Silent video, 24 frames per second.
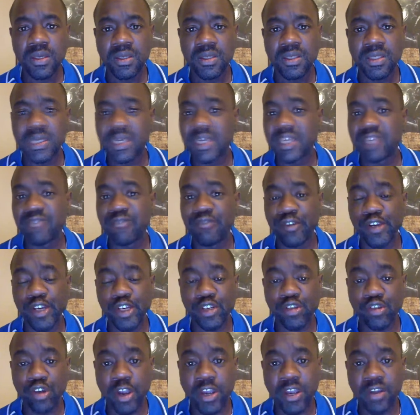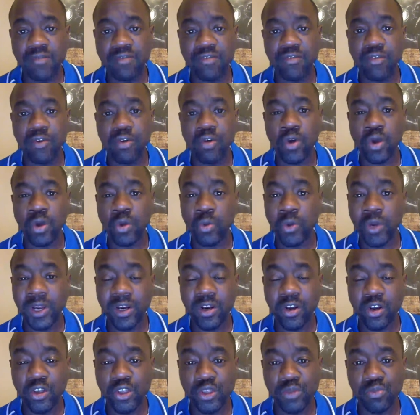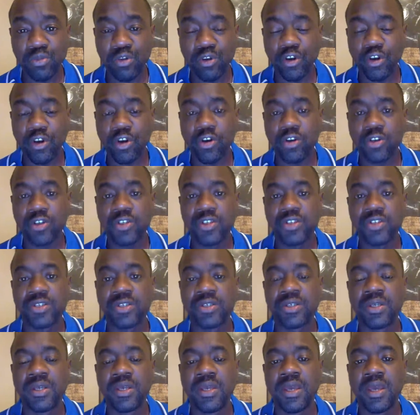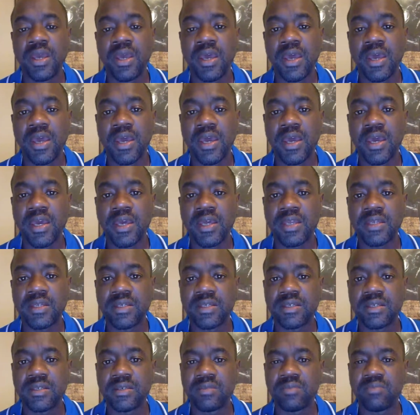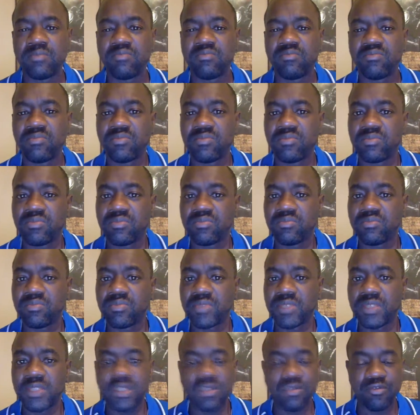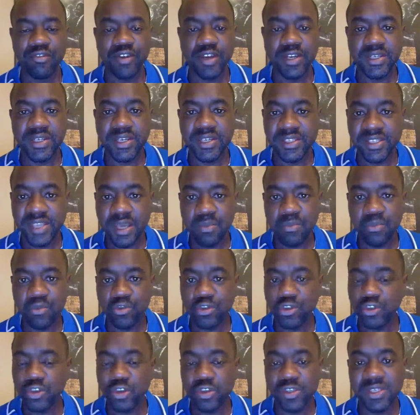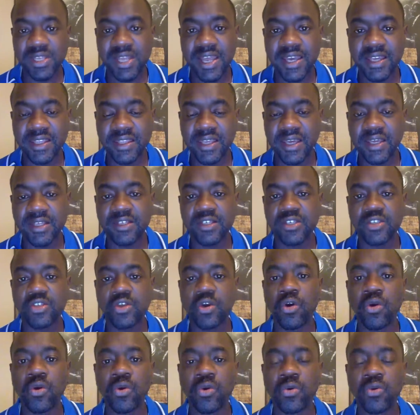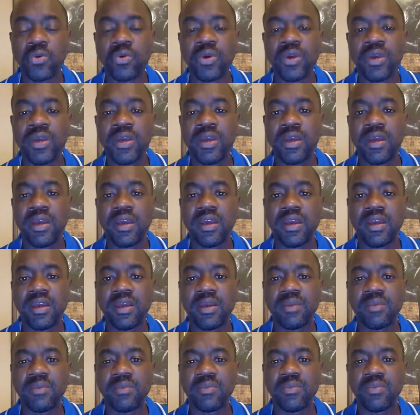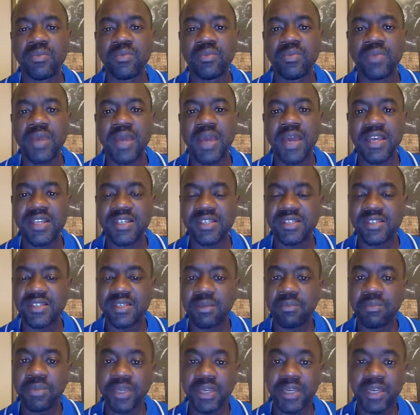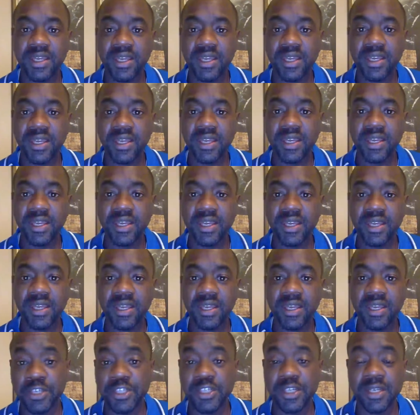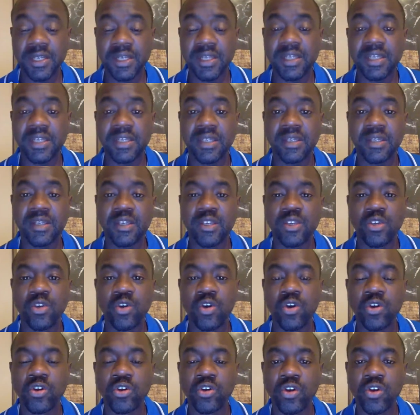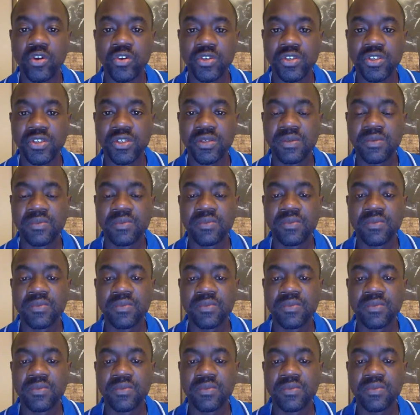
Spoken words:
take a free trial for a weight loss product, and different examples just like that. So, as a beginner, especially, you're not